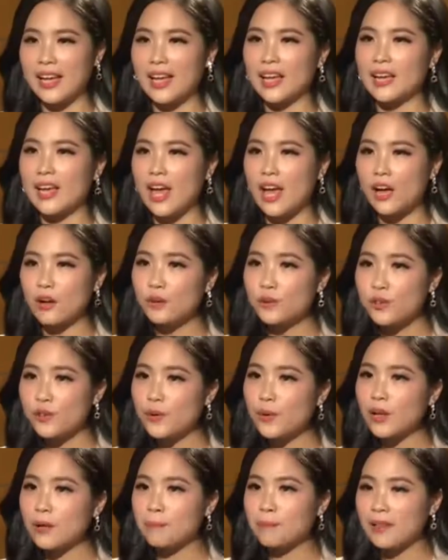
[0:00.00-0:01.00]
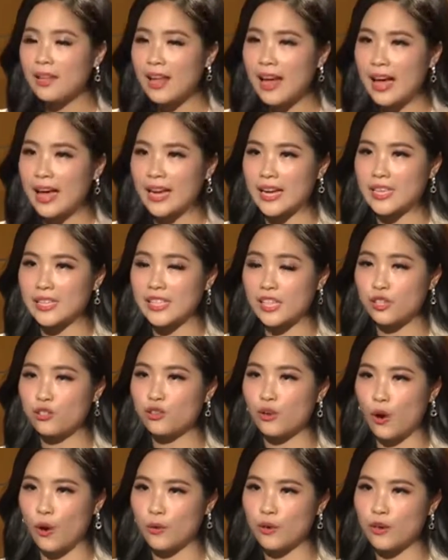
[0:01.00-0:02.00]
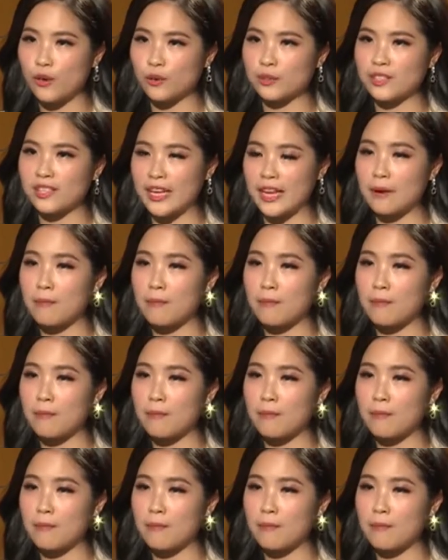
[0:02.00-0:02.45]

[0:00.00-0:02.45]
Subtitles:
And how do you apply essential oils